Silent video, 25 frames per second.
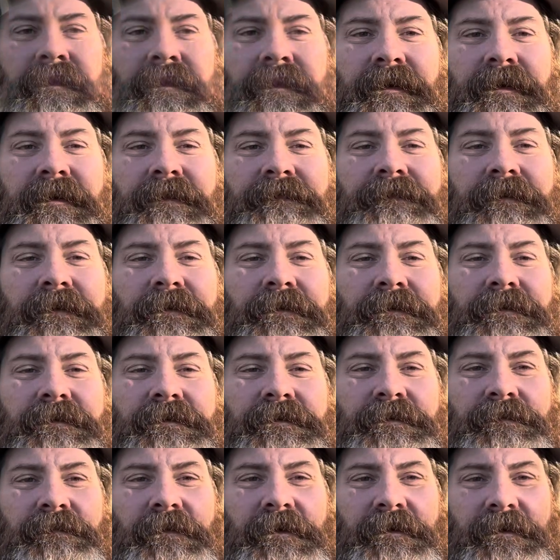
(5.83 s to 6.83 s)
Hey
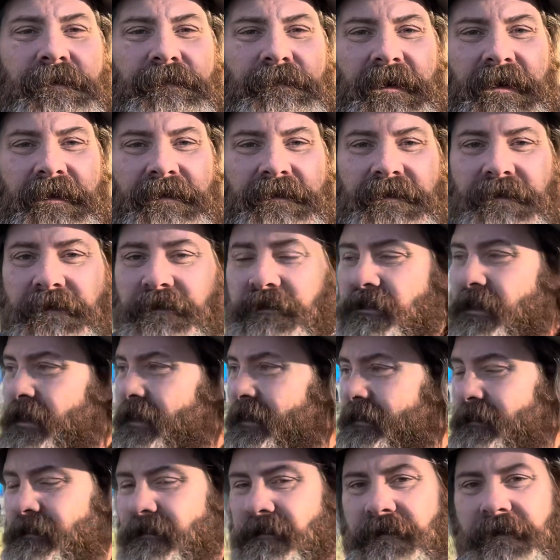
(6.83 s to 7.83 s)
folks, welcome back to the
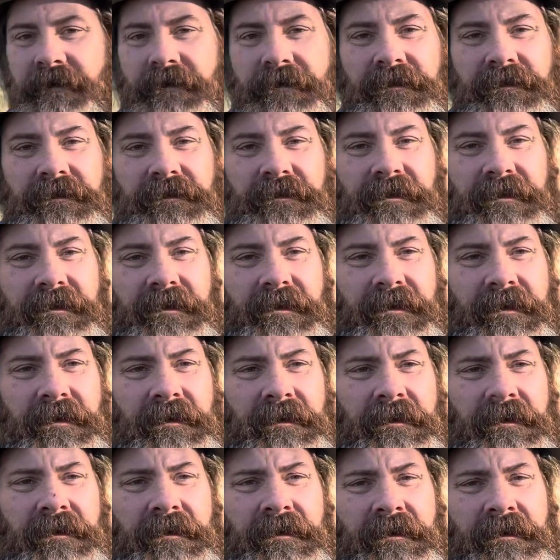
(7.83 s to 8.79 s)
channel. It's good to see you.